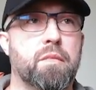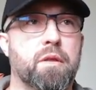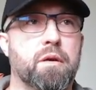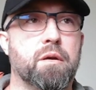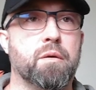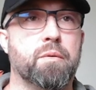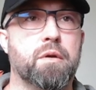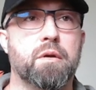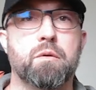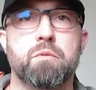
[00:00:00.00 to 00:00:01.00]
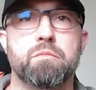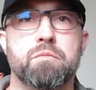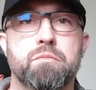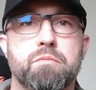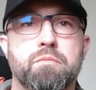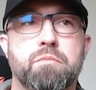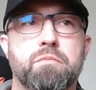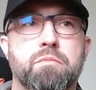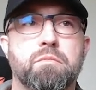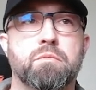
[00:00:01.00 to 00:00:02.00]
There we go.
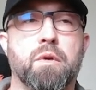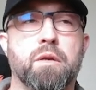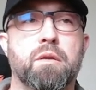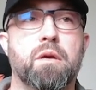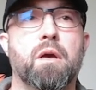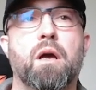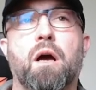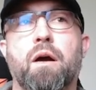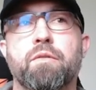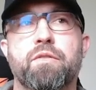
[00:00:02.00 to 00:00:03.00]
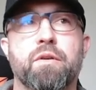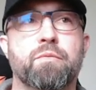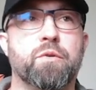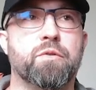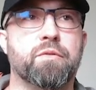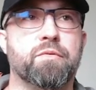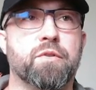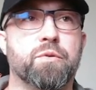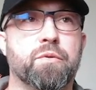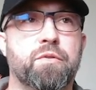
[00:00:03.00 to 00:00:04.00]
Right. Obviously I'm using
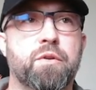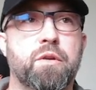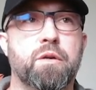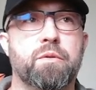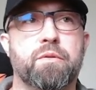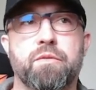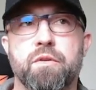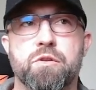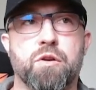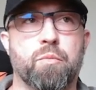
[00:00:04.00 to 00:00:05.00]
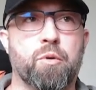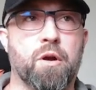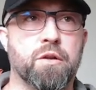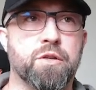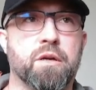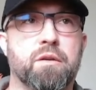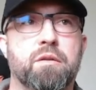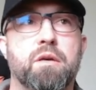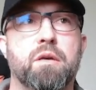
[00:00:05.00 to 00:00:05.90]
Visual Studio, it's a C# project.